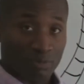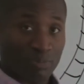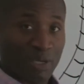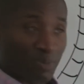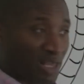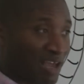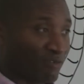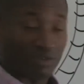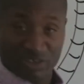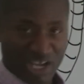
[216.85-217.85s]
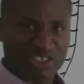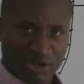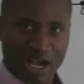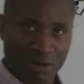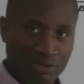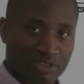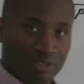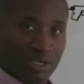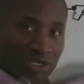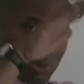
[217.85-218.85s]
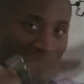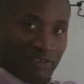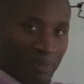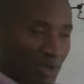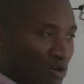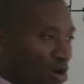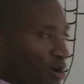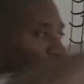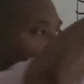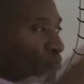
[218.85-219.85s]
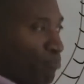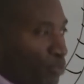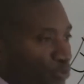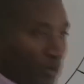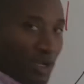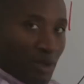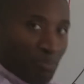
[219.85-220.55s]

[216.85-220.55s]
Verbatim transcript: when people have, at your house, you want to lift up a car, you go, pff,